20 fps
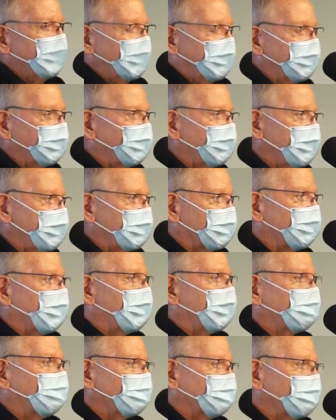how do we
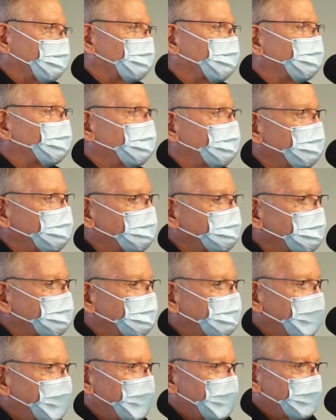interact with other folks.
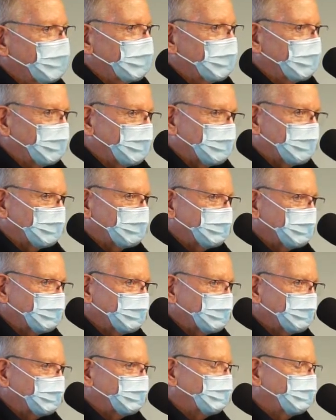And But I, I
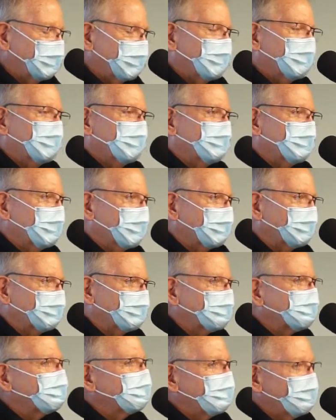we got to get back
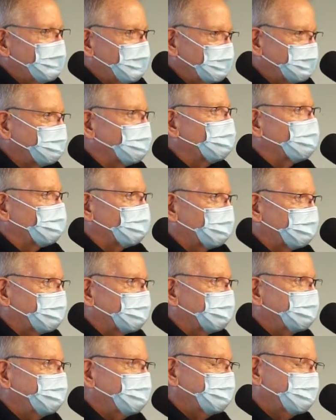to somewhat to normal,
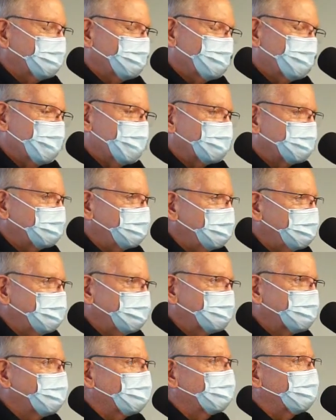and I think the
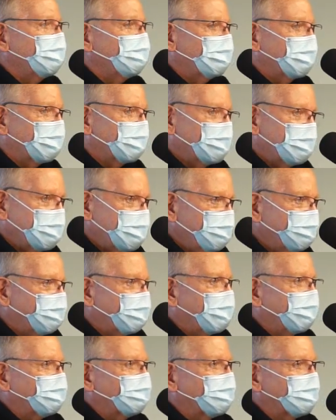vaccine is going to be that key
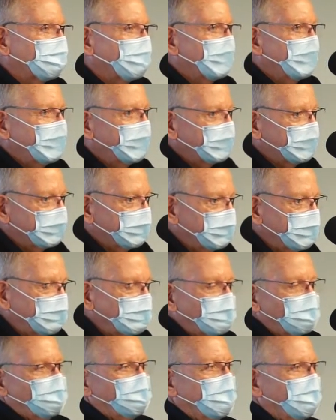factor.
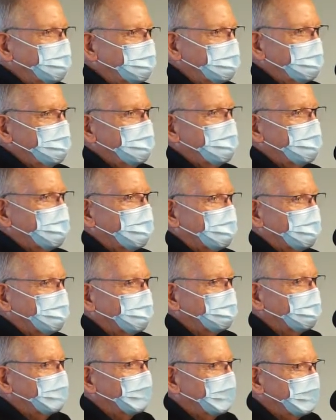Get the shots in the
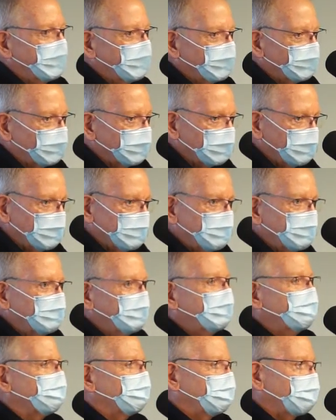arms,
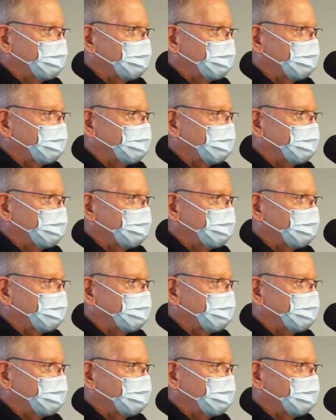get